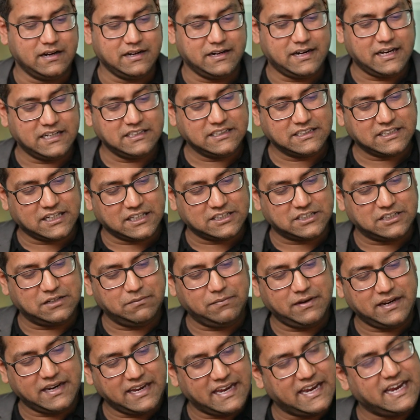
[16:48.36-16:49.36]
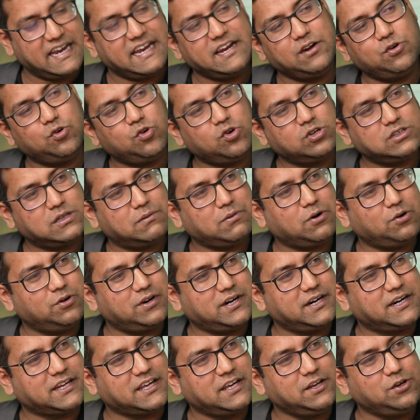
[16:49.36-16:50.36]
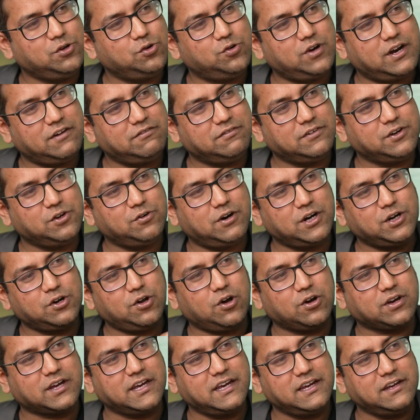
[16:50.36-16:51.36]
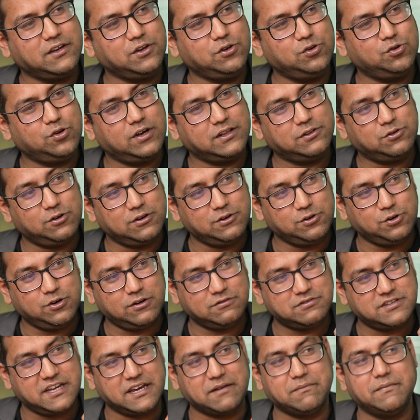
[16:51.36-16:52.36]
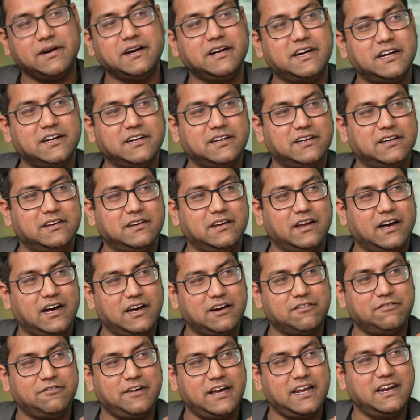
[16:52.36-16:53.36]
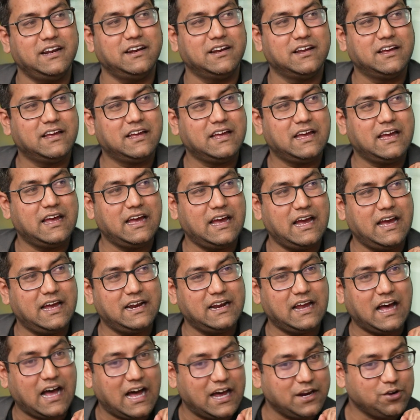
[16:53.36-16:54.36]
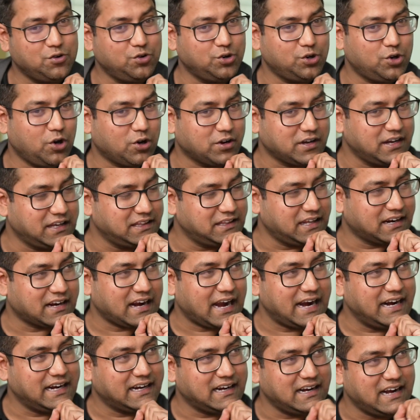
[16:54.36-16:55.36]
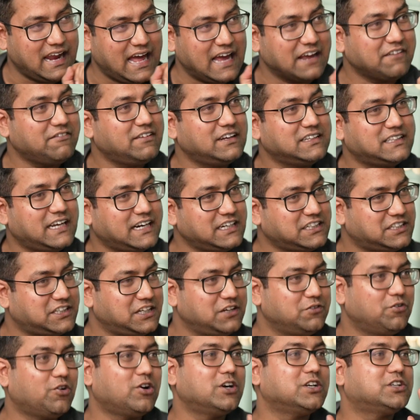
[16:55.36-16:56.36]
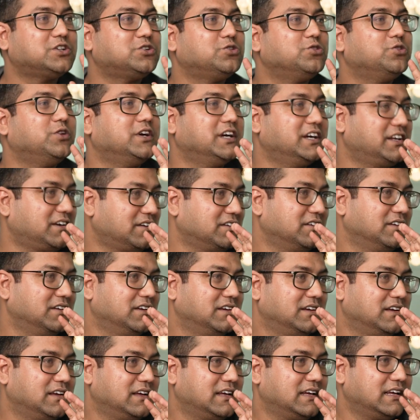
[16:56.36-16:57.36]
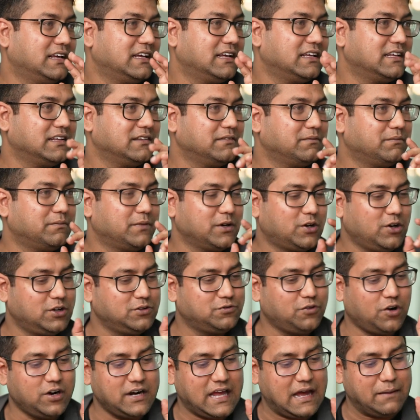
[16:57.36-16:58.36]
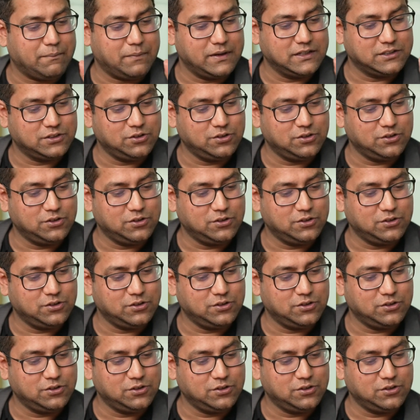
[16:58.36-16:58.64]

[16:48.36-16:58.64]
Does customer A knows about it? You are talking, the way you have segmented are well, and are you talking the right language that she wants to hear? Because what happens?